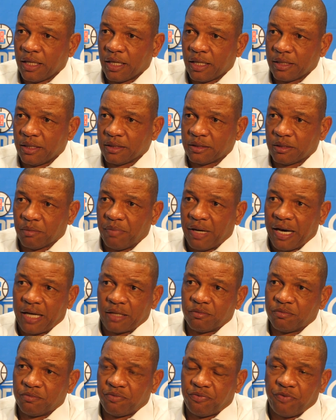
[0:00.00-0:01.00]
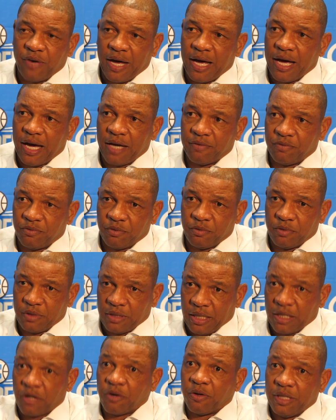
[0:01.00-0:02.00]
I think the bottom five
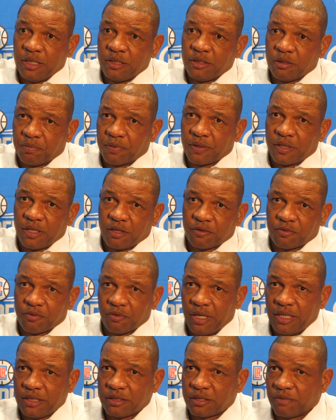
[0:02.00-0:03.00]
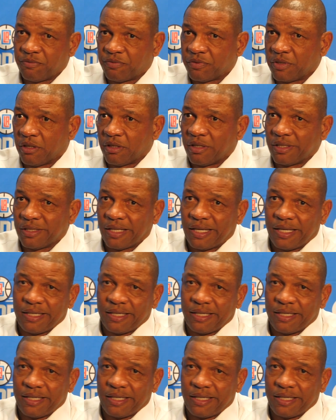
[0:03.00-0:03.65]
that are in the playoff race have gone